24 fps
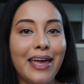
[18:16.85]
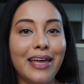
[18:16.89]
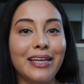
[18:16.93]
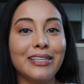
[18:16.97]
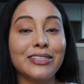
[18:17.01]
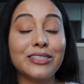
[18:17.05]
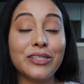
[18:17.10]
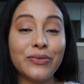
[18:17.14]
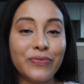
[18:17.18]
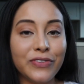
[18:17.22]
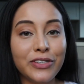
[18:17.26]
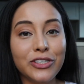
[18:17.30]

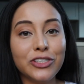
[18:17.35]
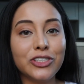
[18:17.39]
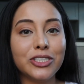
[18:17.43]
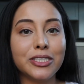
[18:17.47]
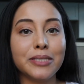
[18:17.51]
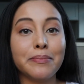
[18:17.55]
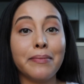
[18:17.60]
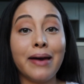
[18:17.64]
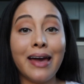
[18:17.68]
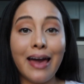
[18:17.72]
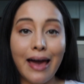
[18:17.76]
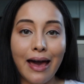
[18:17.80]
And to
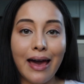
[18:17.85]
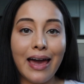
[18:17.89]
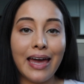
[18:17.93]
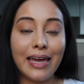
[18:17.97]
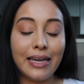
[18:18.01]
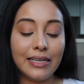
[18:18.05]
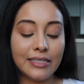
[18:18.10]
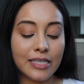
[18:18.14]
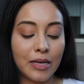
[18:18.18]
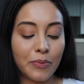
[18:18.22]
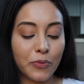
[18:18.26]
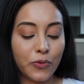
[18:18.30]
finish my
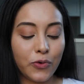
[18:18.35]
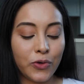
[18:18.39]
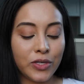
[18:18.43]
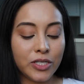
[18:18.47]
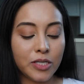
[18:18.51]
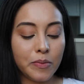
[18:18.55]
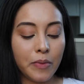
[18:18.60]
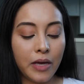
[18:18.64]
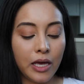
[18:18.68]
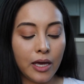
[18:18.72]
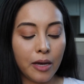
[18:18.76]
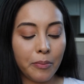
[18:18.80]
eyes, I'm going
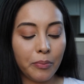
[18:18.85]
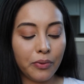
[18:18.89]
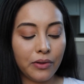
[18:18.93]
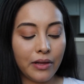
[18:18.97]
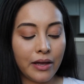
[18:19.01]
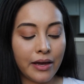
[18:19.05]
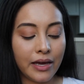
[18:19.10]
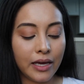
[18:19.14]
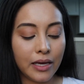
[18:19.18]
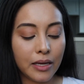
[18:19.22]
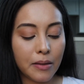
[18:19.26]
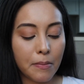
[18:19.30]
to be
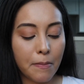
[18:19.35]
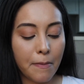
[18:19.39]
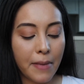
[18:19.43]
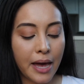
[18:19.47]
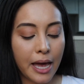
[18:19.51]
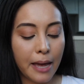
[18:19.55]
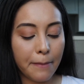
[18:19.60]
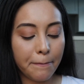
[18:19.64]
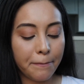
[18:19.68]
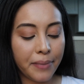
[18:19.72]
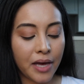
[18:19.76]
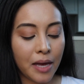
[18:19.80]
applying
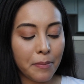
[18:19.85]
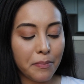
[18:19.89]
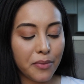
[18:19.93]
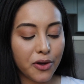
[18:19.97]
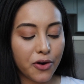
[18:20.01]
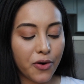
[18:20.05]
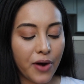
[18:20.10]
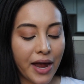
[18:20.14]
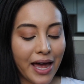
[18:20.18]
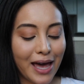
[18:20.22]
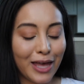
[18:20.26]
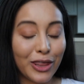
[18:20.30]
my Pat
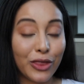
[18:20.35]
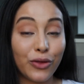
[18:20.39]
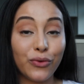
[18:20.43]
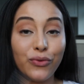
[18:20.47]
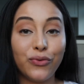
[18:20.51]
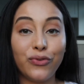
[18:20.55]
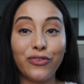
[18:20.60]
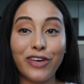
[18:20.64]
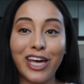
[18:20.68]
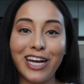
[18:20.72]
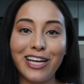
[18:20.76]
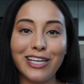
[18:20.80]
McGrath
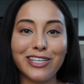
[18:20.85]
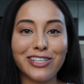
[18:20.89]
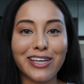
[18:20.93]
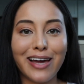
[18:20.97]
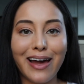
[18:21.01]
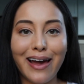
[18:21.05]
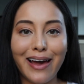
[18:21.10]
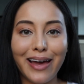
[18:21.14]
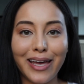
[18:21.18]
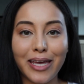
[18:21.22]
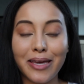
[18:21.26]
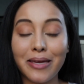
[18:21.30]
Fetish
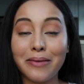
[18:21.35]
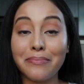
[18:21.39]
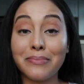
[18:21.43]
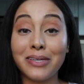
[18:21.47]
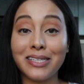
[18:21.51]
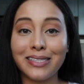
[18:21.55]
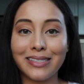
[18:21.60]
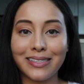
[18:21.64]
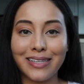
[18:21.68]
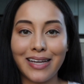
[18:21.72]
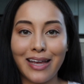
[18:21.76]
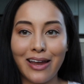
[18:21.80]
Eye
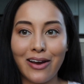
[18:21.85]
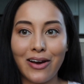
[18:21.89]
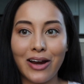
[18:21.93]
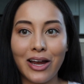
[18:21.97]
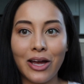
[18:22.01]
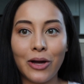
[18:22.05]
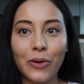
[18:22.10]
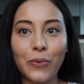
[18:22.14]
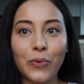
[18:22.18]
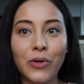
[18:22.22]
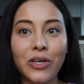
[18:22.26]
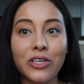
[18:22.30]

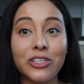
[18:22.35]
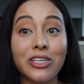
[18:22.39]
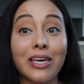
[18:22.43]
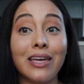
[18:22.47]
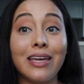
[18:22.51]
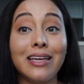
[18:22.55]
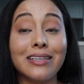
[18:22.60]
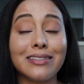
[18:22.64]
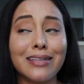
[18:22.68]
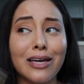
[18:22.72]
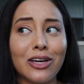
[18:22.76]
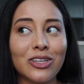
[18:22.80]
Mascara, which
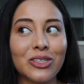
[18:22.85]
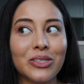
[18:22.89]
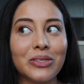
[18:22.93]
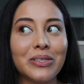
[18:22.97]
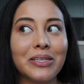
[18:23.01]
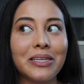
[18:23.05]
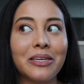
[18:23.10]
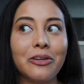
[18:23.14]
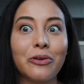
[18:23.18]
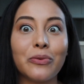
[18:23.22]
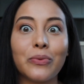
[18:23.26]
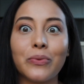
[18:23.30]
is
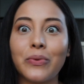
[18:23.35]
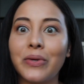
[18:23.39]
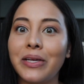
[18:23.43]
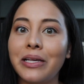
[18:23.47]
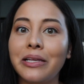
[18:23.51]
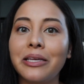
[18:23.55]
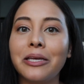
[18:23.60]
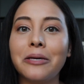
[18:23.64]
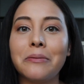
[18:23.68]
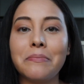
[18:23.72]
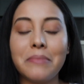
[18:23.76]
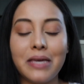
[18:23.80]
actually
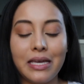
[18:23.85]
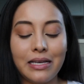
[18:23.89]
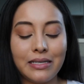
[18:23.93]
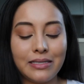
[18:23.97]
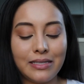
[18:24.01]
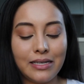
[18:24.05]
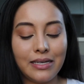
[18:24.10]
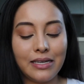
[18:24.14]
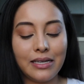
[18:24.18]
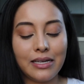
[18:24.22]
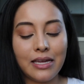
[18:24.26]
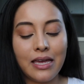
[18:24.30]
really
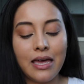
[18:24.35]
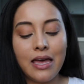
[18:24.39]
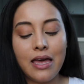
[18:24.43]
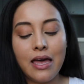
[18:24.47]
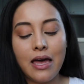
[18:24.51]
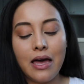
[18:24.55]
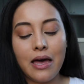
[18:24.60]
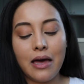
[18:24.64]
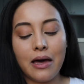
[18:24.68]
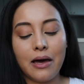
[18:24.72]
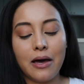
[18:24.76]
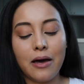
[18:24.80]
amazing.
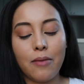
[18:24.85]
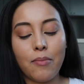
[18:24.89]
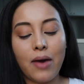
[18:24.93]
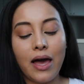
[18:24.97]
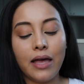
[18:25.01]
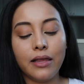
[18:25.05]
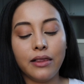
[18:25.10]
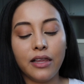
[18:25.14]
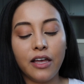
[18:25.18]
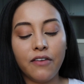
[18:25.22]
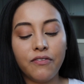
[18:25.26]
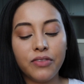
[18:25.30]

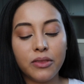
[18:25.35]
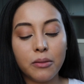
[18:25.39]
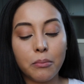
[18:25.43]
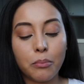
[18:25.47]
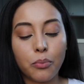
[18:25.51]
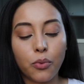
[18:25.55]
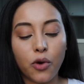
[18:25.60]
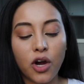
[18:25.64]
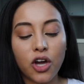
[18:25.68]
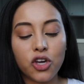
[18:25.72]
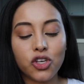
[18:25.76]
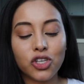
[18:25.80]
I love the
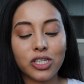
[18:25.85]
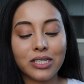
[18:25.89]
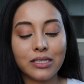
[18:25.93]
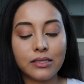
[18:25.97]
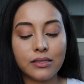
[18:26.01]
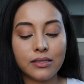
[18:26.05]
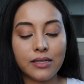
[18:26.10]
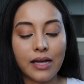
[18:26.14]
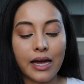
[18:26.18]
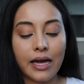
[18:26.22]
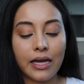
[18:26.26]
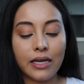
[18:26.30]
brush
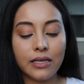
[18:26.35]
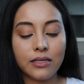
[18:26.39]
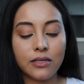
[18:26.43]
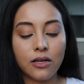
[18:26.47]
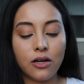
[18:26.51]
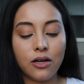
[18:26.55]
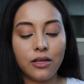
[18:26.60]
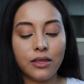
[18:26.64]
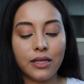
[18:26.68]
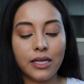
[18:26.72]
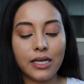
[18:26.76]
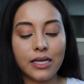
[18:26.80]
size
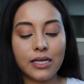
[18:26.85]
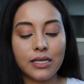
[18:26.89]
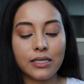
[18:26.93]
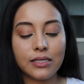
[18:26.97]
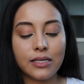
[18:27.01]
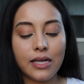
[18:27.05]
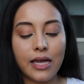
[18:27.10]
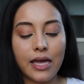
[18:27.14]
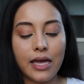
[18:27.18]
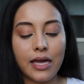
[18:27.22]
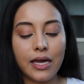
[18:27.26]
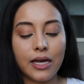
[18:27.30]
on
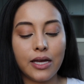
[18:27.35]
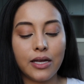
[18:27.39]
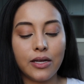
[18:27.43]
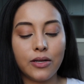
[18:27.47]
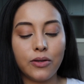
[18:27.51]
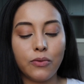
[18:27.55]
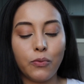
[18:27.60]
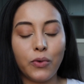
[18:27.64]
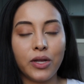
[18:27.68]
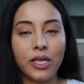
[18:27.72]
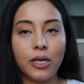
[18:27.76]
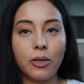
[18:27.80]
this,
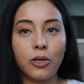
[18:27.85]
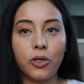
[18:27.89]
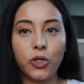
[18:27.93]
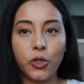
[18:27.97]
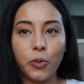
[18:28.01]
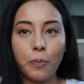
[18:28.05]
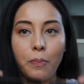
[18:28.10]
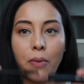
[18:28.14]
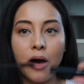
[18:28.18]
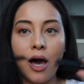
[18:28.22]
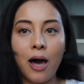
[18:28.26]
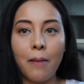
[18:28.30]
and when
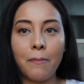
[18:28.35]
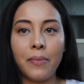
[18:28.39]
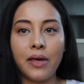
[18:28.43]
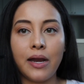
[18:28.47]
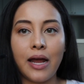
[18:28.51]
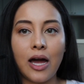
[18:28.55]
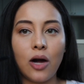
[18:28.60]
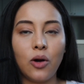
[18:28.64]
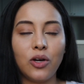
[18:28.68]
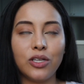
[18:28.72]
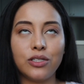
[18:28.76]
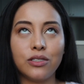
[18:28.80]
you pop it
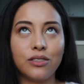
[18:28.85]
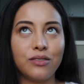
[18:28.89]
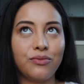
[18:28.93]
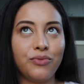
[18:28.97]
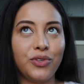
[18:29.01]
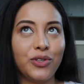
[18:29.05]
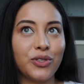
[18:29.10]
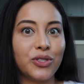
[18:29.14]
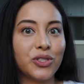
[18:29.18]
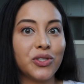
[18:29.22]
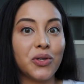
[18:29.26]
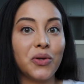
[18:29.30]
out, it just
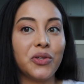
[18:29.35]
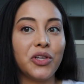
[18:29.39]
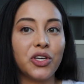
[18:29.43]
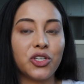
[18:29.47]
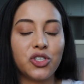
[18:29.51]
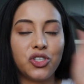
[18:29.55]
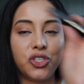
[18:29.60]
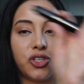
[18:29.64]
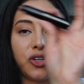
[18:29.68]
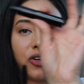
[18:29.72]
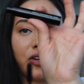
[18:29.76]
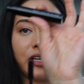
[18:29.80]
feels so
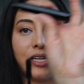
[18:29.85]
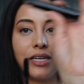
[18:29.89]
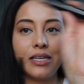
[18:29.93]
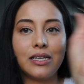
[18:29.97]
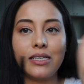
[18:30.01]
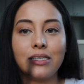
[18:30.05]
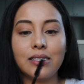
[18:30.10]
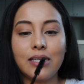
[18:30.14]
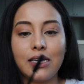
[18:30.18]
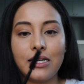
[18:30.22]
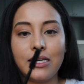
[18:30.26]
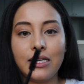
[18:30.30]

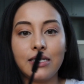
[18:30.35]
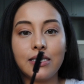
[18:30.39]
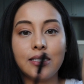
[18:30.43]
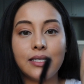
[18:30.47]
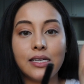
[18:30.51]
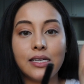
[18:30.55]
luxurious, and it